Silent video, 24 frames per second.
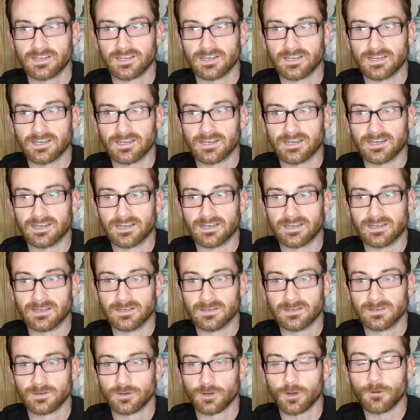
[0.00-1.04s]

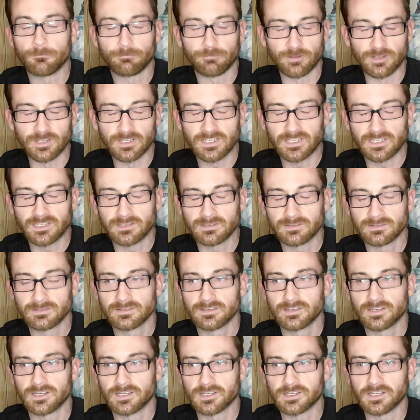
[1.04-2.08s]
hopefully
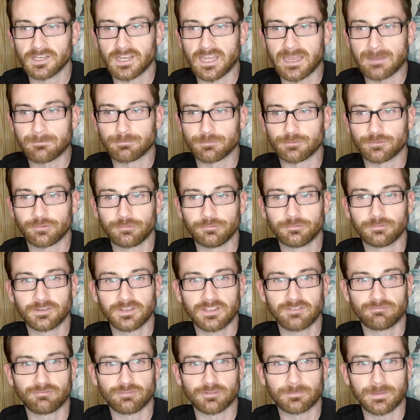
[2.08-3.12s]
a good opportunity
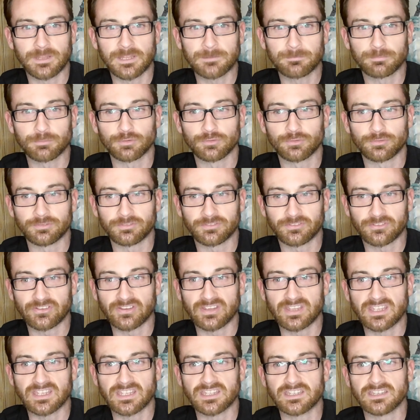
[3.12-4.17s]
for people to
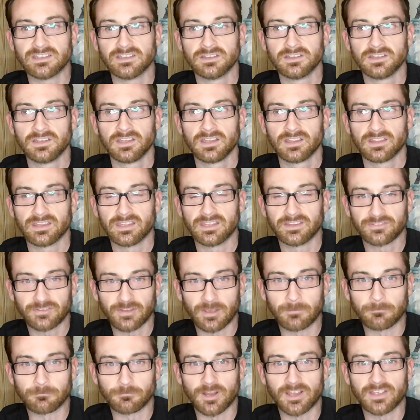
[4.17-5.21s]
see that
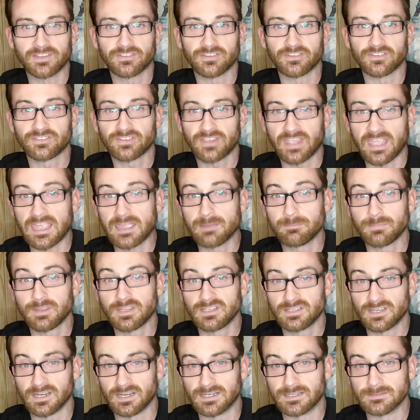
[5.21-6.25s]
some races can be
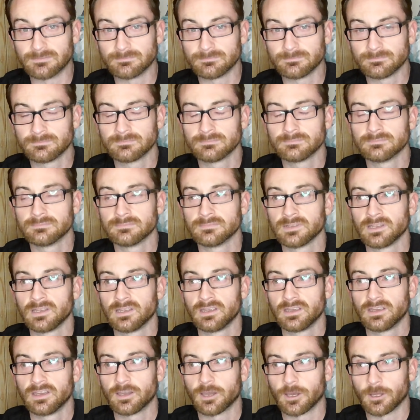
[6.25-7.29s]
done
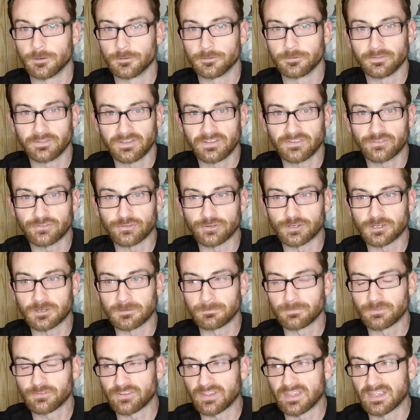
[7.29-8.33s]
under these
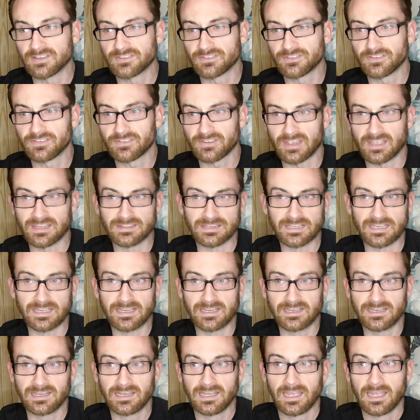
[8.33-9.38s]
circumstances, and that
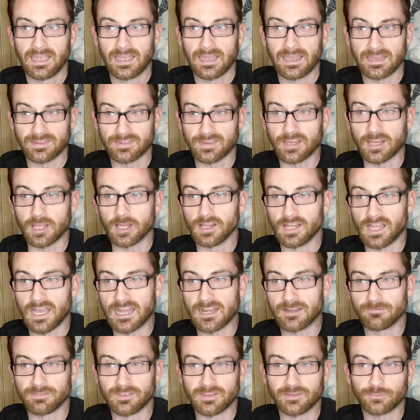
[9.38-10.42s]
I think a lot
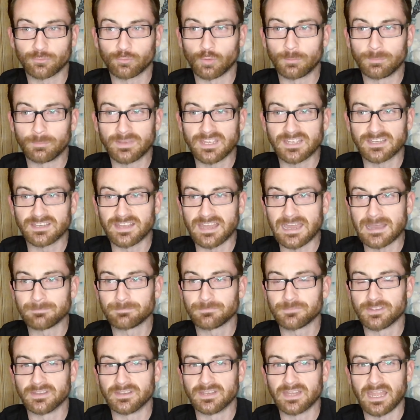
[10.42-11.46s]
of this will be
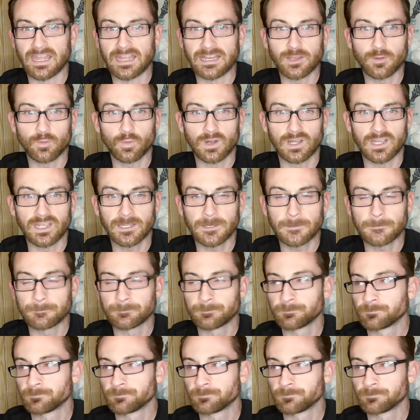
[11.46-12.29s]
adopted anyway.